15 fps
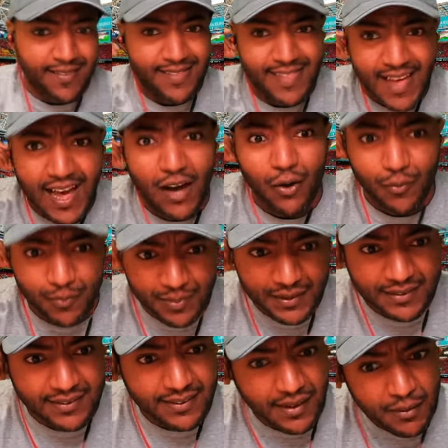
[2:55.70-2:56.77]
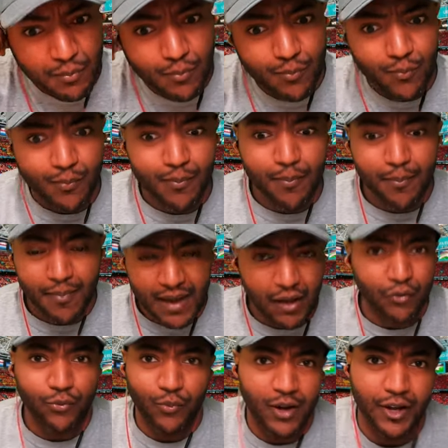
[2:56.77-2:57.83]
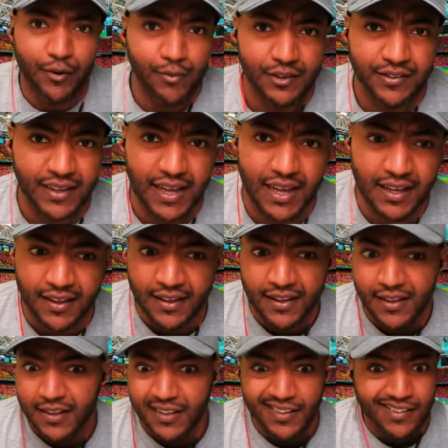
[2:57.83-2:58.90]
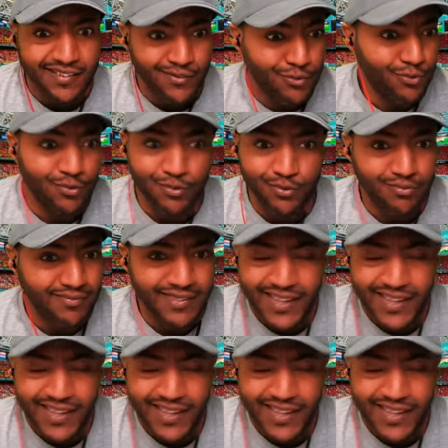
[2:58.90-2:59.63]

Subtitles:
That'll be some mouth-watering tie. Ooh,